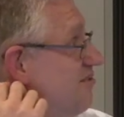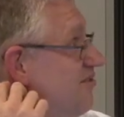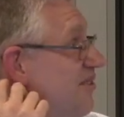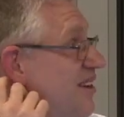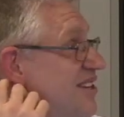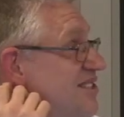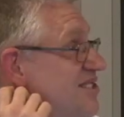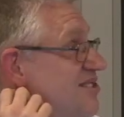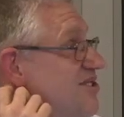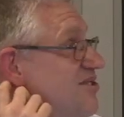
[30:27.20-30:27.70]

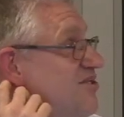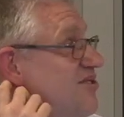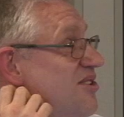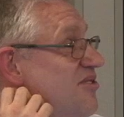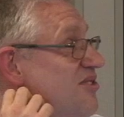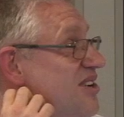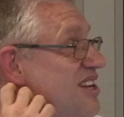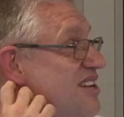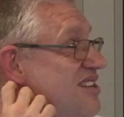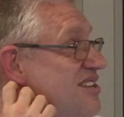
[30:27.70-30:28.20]
faster
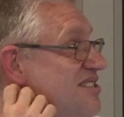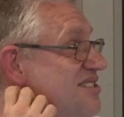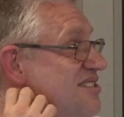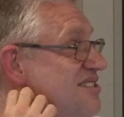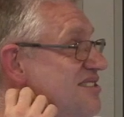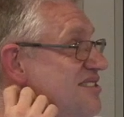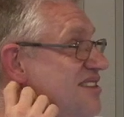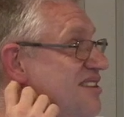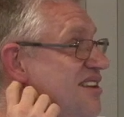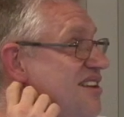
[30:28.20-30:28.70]
there
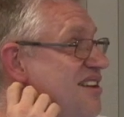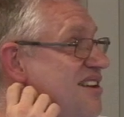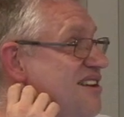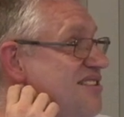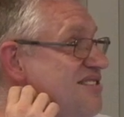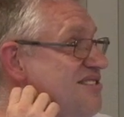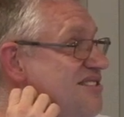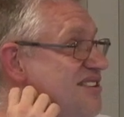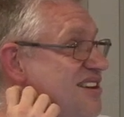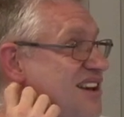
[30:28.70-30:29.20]
is,
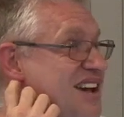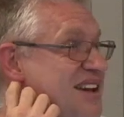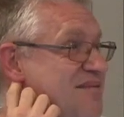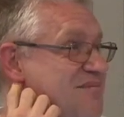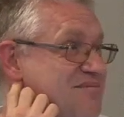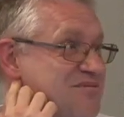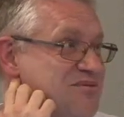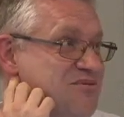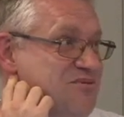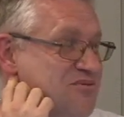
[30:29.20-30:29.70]
and
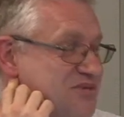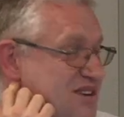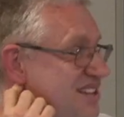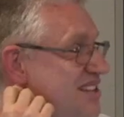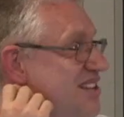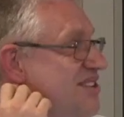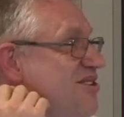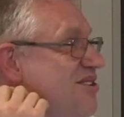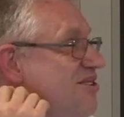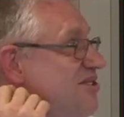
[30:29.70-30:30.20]
I'm
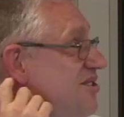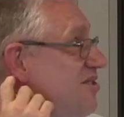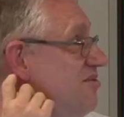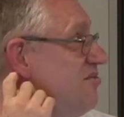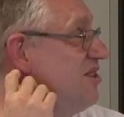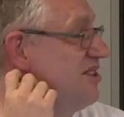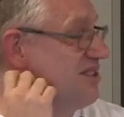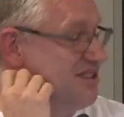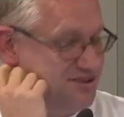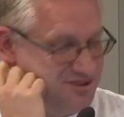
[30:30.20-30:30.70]
really not a
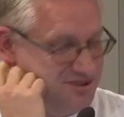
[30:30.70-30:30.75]
really